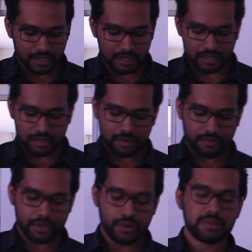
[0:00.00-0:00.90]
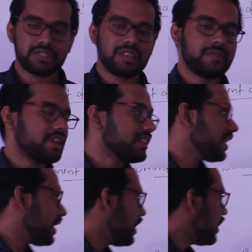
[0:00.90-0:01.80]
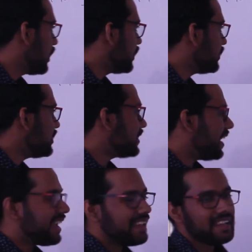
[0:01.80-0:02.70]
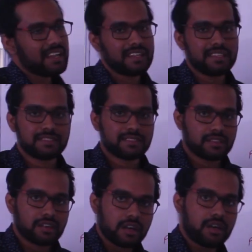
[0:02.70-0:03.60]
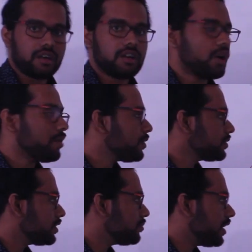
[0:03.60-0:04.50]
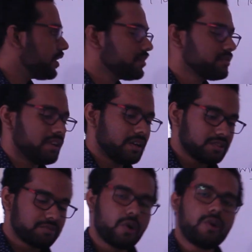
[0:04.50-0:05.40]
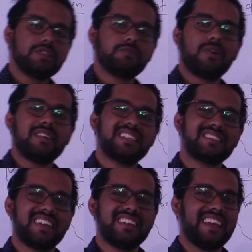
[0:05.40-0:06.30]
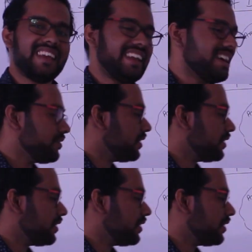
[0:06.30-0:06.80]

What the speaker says: we are using when this area is composed by a small discrete area.